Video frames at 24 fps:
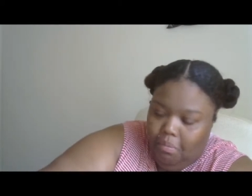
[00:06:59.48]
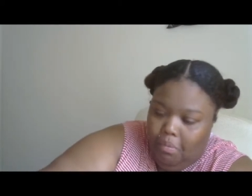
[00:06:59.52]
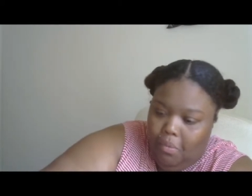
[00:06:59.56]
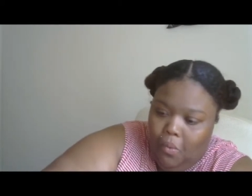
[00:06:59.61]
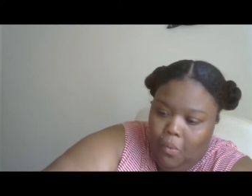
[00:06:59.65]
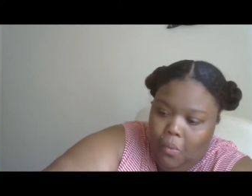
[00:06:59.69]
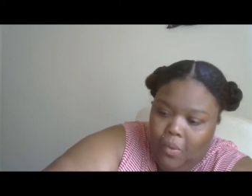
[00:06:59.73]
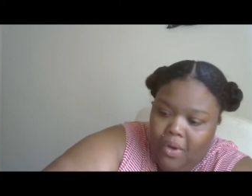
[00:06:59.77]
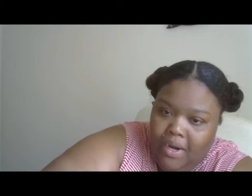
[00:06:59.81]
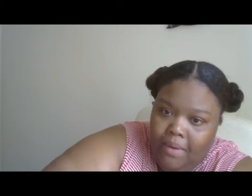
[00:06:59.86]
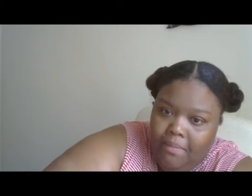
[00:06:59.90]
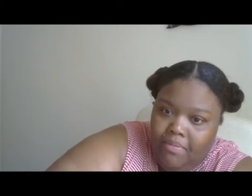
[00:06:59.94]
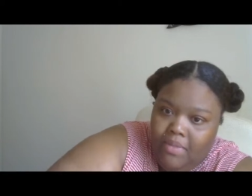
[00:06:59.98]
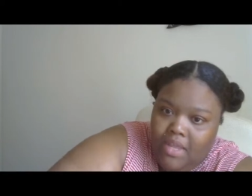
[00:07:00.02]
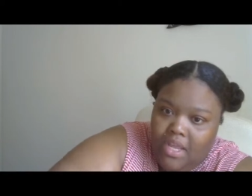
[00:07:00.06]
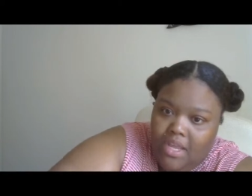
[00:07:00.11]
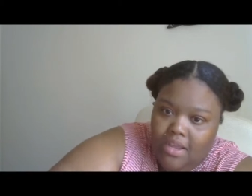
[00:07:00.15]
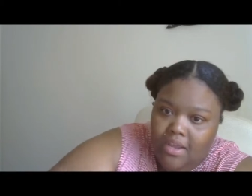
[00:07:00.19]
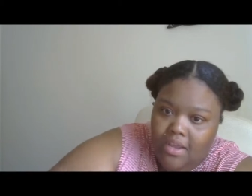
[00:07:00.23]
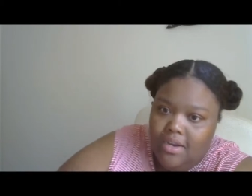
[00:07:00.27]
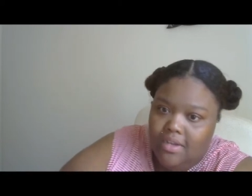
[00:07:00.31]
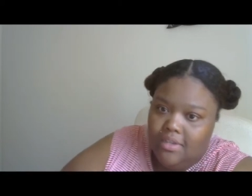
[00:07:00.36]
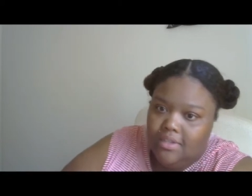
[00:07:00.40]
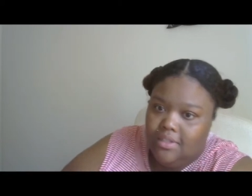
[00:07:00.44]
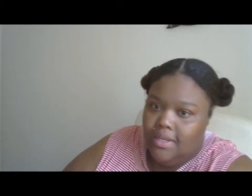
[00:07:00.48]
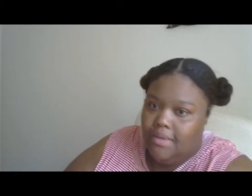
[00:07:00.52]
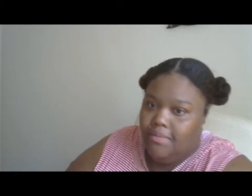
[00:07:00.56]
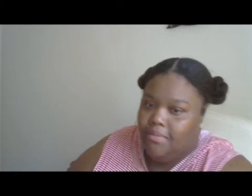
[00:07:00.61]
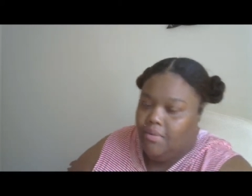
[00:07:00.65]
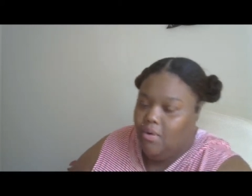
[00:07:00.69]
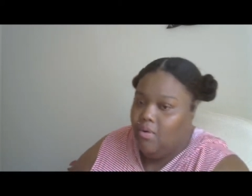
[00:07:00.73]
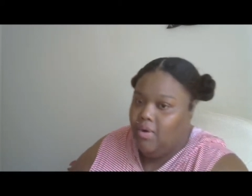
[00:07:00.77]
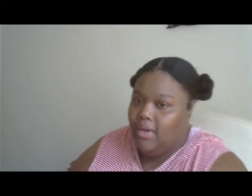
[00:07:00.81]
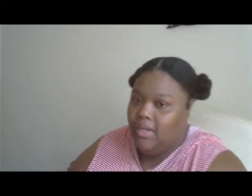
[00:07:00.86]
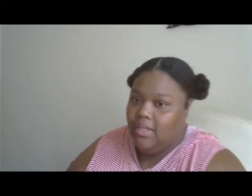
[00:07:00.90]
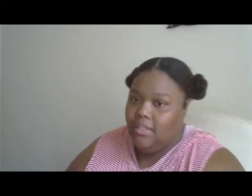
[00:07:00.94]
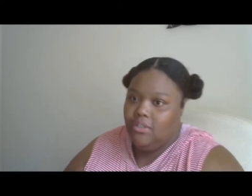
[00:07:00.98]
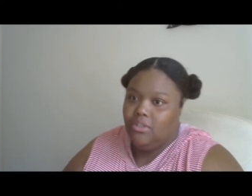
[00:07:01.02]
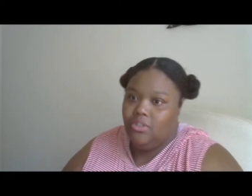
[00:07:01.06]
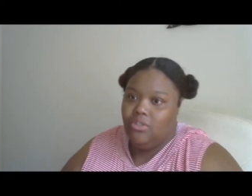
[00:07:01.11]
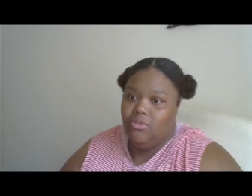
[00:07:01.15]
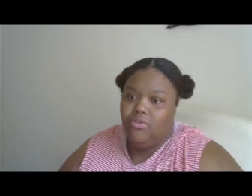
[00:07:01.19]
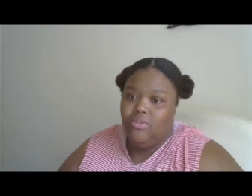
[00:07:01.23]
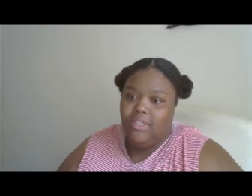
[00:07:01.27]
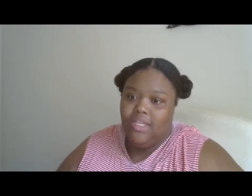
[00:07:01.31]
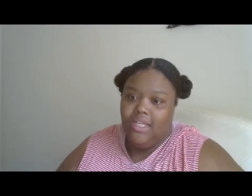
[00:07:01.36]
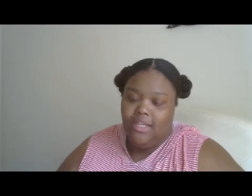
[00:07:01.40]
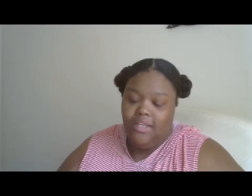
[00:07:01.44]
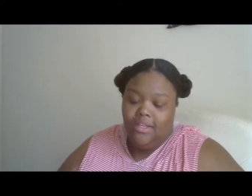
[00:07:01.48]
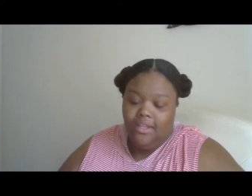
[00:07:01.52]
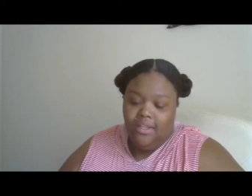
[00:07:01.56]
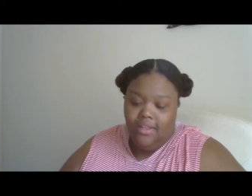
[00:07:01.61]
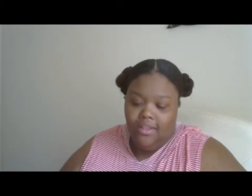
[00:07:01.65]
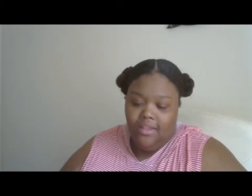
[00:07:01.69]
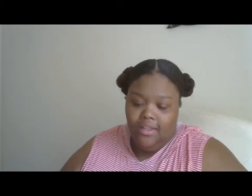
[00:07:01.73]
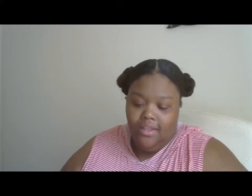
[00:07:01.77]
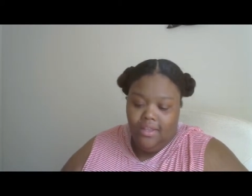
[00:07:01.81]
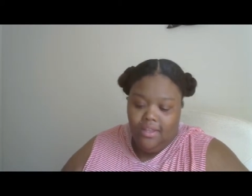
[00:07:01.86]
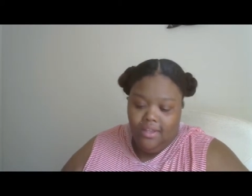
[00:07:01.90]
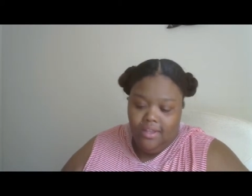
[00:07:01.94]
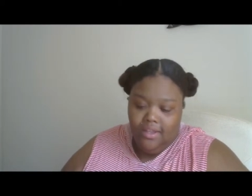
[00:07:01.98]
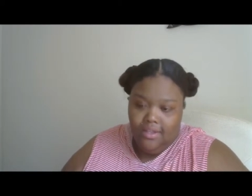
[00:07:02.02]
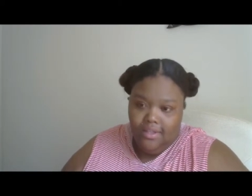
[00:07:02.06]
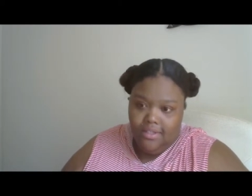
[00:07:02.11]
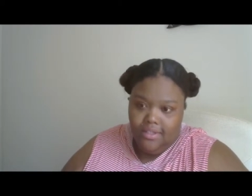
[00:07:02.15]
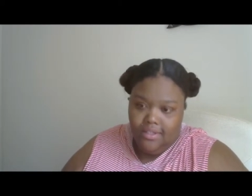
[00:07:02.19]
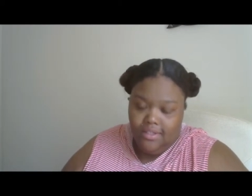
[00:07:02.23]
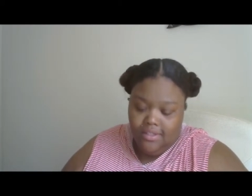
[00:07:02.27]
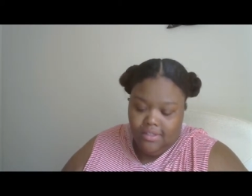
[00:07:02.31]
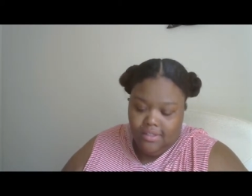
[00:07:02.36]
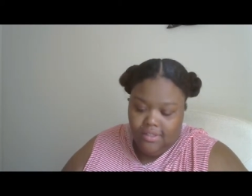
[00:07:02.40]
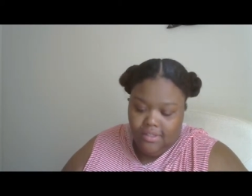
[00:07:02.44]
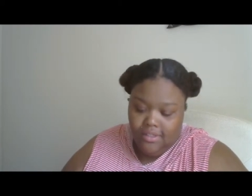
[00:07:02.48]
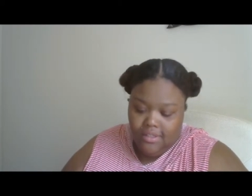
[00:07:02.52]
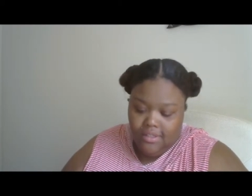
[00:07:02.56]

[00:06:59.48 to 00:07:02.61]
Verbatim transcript: what I'm thinking is I'm going to take this